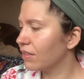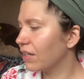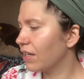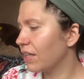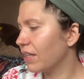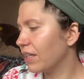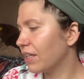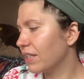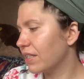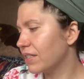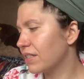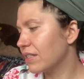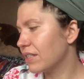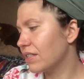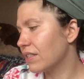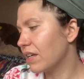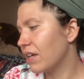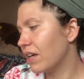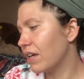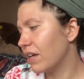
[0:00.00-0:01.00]
I think this
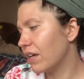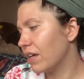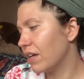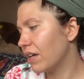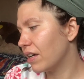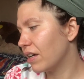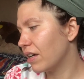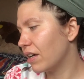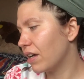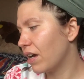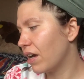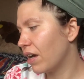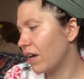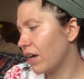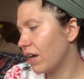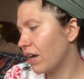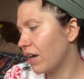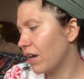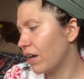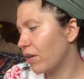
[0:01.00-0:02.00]
is a
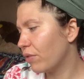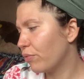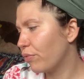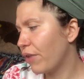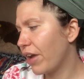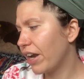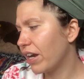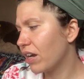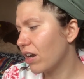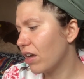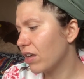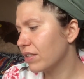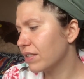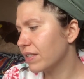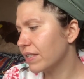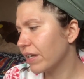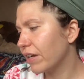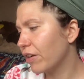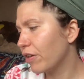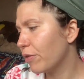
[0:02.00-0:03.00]
retinol
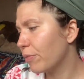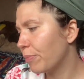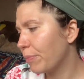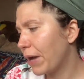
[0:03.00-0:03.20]
serum